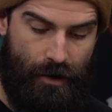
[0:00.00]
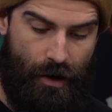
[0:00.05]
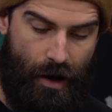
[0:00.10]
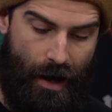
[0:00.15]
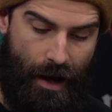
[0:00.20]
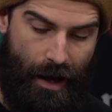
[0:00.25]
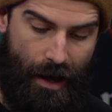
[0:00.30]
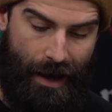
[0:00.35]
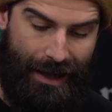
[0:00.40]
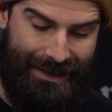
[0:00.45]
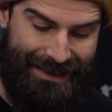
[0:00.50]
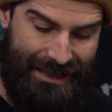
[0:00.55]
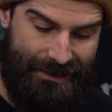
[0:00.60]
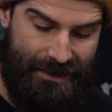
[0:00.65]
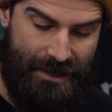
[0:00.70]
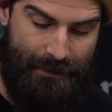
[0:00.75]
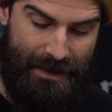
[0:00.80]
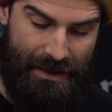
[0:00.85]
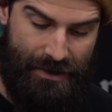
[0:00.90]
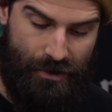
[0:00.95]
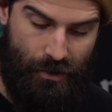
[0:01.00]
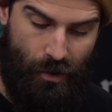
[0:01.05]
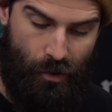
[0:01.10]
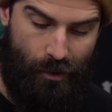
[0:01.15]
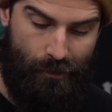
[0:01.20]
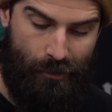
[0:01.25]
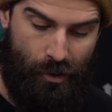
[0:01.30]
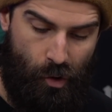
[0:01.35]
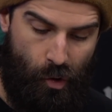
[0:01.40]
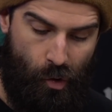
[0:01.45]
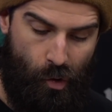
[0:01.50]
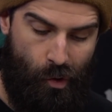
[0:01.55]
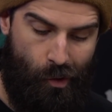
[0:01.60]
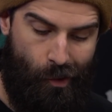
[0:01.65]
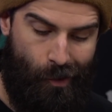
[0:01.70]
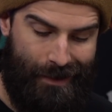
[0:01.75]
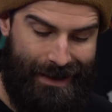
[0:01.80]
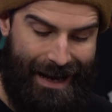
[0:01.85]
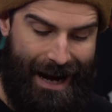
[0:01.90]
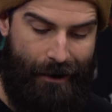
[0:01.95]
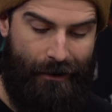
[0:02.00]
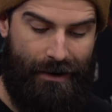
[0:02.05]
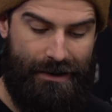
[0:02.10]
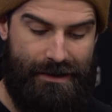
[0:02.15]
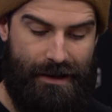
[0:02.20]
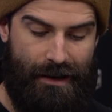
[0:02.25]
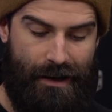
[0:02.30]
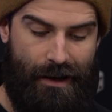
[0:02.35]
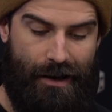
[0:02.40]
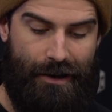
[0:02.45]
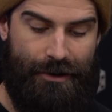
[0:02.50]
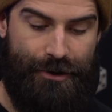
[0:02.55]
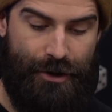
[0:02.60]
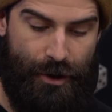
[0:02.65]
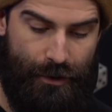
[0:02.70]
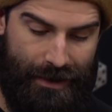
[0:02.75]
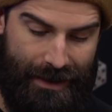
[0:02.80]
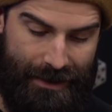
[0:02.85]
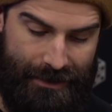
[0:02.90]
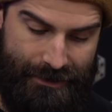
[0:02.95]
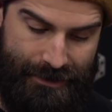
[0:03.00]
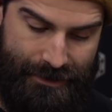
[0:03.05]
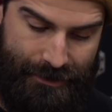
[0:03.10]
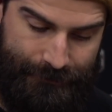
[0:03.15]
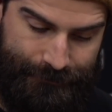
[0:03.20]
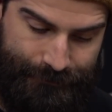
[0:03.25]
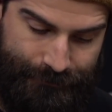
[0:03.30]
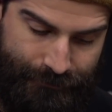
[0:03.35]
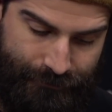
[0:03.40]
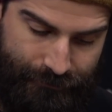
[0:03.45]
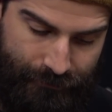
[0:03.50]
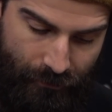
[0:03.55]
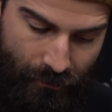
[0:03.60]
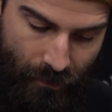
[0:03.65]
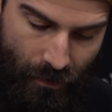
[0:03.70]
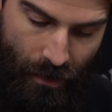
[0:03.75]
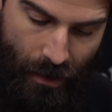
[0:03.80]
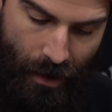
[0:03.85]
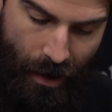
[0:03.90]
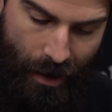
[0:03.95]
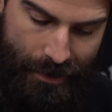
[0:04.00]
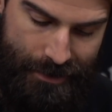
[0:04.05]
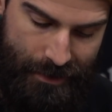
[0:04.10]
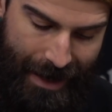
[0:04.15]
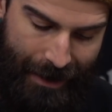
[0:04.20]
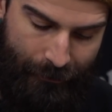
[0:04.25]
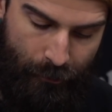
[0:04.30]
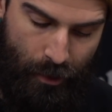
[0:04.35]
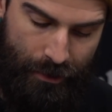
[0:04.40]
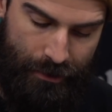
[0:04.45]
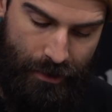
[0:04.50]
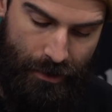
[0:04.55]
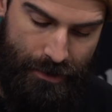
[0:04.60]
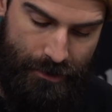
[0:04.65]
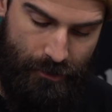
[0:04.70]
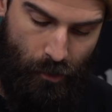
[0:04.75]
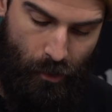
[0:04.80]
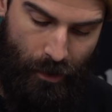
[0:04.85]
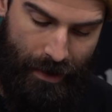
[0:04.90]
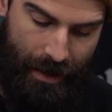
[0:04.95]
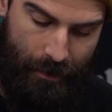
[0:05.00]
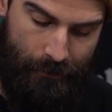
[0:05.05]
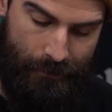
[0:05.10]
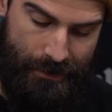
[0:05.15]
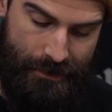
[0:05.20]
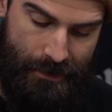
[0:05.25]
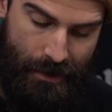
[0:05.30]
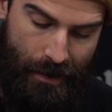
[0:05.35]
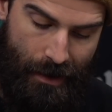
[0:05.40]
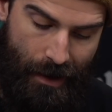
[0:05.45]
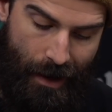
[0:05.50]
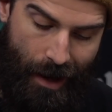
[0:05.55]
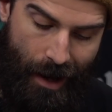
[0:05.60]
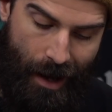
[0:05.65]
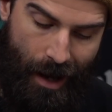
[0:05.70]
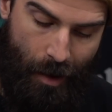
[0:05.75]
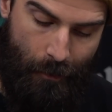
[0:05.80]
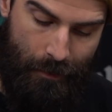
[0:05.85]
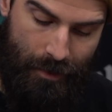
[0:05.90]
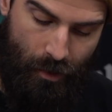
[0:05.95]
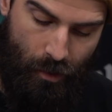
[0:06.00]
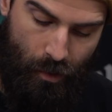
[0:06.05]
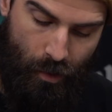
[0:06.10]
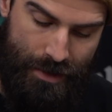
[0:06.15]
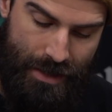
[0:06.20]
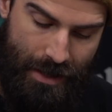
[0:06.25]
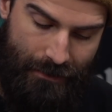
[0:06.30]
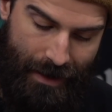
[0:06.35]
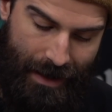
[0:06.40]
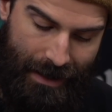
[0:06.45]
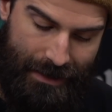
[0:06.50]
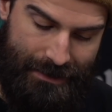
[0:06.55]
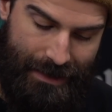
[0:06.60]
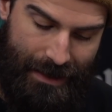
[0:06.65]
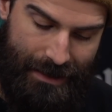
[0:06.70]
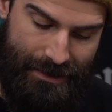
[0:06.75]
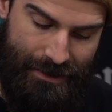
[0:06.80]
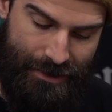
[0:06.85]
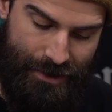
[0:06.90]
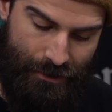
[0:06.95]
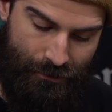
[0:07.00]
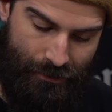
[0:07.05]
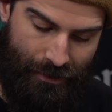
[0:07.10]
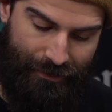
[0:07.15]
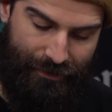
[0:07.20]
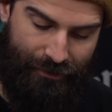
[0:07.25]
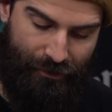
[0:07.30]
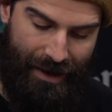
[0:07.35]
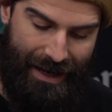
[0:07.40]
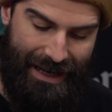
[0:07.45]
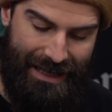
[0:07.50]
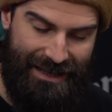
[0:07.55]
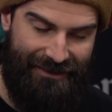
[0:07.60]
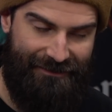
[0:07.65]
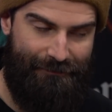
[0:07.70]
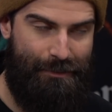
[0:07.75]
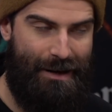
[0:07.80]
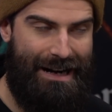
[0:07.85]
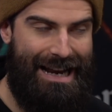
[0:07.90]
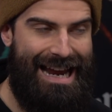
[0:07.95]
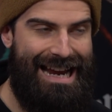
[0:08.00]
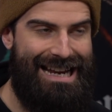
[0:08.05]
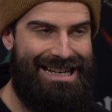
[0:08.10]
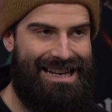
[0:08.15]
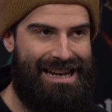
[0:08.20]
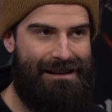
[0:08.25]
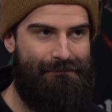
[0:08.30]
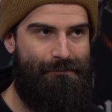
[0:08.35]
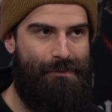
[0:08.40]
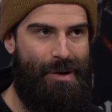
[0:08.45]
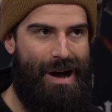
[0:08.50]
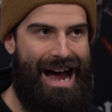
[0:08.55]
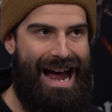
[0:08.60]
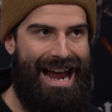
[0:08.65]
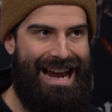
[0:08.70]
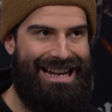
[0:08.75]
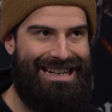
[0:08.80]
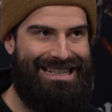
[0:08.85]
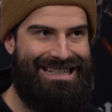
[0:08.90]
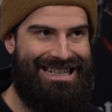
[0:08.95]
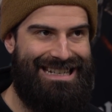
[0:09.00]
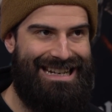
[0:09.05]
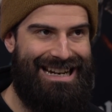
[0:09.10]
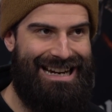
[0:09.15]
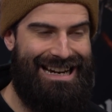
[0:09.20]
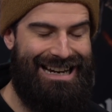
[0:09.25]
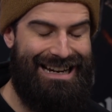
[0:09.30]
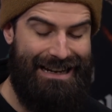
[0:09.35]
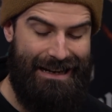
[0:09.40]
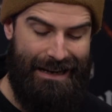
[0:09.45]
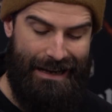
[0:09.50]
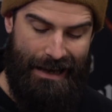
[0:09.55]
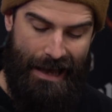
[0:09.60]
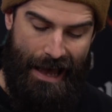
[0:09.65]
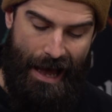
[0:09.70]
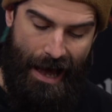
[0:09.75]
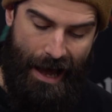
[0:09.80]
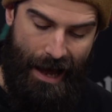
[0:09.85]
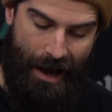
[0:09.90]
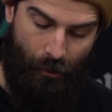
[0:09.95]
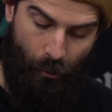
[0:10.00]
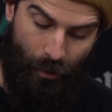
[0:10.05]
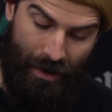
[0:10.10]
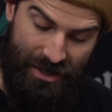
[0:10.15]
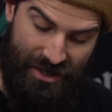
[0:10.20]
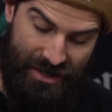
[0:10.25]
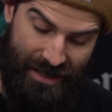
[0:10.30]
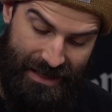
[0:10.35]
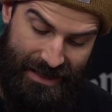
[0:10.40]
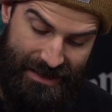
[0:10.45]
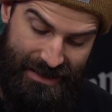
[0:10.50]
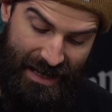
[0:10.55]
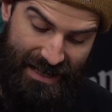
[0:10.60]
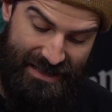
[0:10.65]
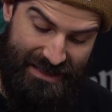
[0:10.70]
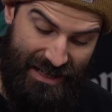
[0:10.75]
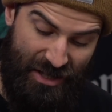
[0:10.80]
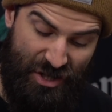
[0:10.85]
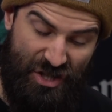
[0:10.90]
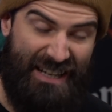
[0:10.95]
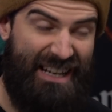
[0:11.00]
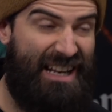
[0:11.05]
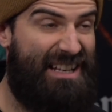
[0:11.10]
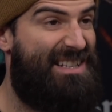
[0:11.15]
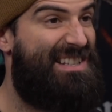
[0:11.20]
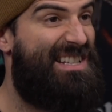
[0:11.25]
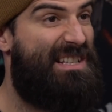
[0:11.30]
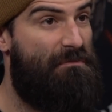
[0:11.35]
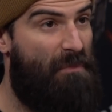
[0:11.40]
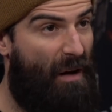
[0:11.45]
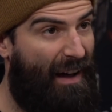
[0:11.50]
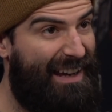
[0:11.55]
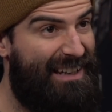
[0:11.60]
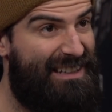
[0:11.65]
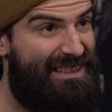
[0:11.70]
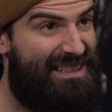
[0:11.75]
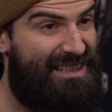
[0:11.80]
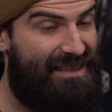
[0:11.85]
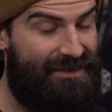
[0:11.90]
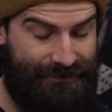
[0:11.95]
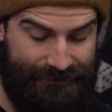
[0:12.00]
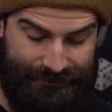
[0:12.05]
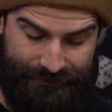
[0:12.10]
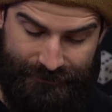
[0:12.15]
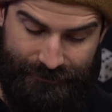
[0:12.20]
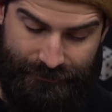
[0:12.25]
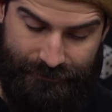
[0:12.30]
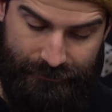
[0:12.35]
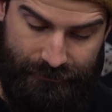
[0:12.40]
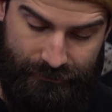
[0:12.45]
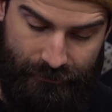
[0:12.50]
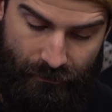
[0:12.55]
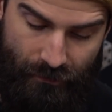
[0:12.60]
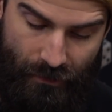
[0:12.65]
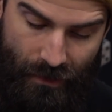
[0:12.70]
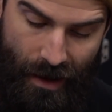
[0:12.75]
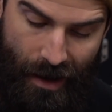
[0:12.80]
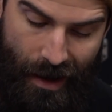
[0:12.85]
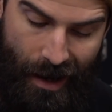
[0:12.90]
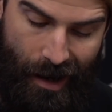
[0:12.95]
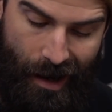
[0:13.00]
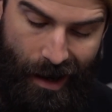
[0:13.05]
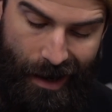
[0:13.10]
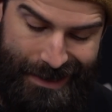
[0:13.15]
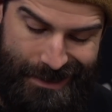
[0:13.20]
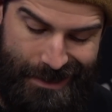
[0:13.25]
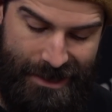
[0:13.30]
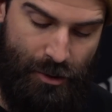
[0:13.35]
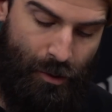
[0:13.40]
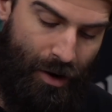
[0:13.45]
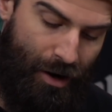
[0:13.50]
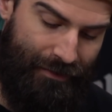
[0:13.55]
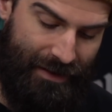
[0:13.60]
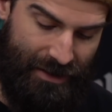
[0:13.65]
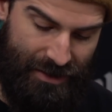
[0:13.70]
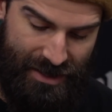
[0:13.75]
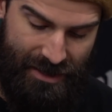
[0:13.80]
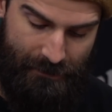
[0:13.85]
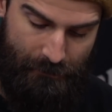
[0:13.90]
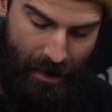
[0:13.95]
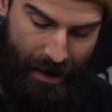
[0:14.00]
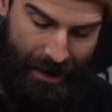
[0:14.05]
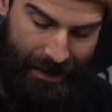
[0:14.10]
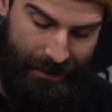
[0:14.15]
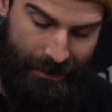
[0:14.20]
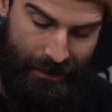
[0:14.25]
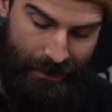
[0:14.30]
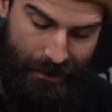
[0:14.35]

Adepta Ministorum core or character units. Yeah. So everyone knows war hymns. You also have access to Refrain of Blazing Piety, which is essentially a smite. Yeah. It's a 12-inch smite,